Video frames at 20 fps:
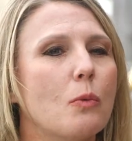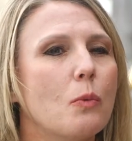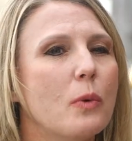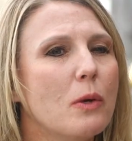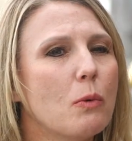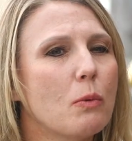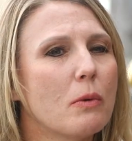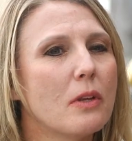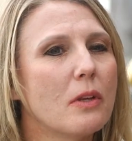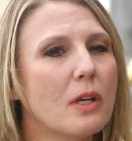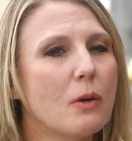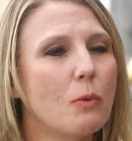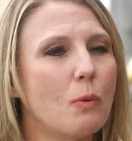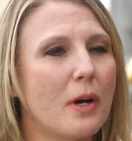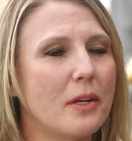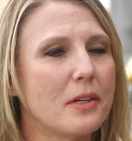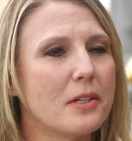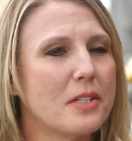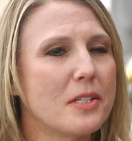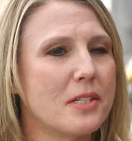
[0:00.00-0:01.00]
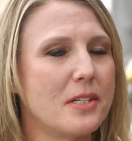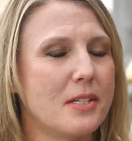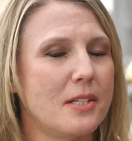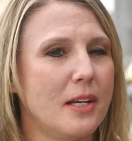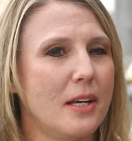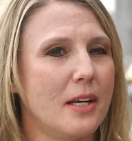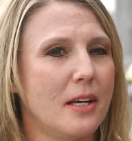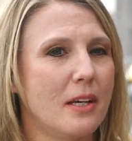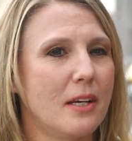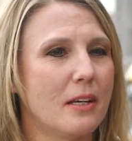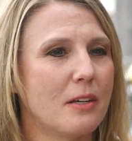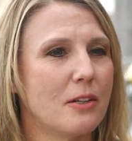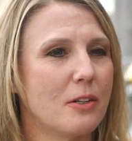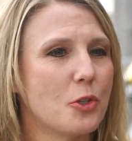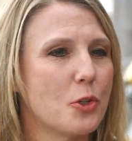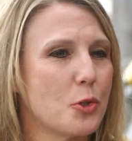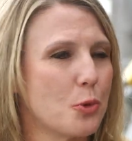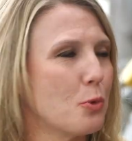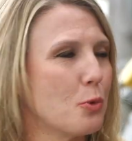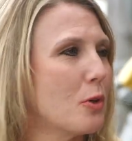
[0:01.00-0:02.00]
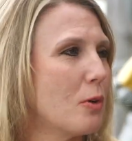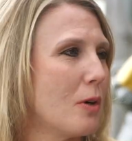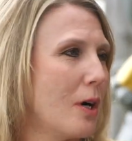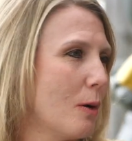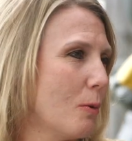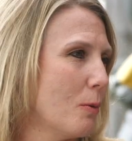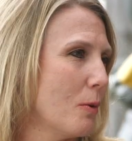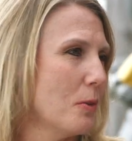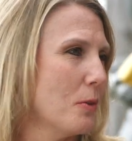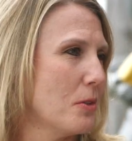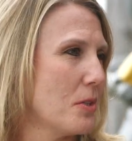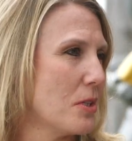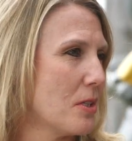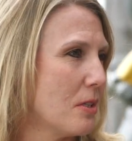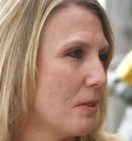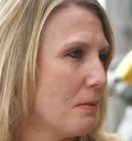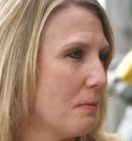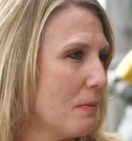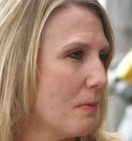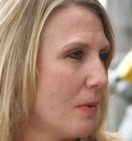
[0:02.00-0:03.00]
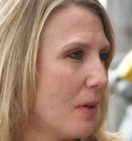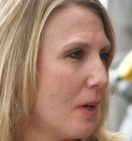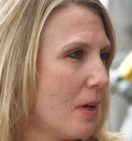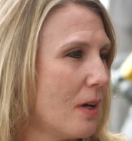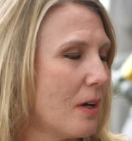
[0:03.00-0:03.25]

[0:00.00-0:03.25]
we really want to stay true to our roots. Right.